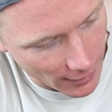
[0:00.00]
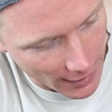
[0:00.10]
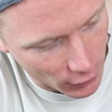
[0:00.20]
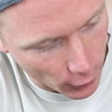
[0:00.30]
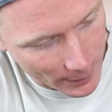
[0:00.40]

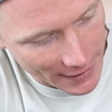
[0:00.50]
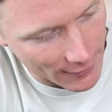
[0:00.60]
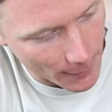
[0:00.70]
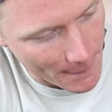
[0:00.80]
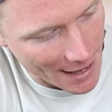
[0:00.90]
like sort of
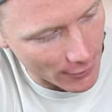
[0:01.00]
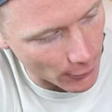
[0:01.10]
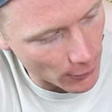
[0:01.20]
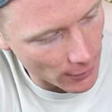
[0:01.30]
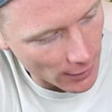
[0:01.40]
piece of
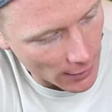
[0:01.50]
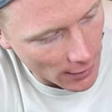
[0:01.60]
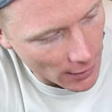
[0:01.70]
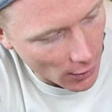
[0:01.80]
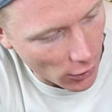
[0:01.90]
metal,
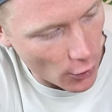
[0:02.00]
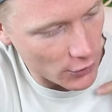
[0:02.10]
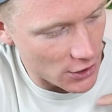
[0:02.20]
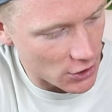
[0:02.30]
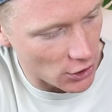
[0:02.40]

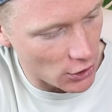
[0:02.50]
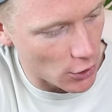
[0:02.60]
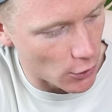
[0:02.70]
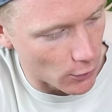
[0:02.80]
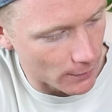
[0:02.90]
closest to you.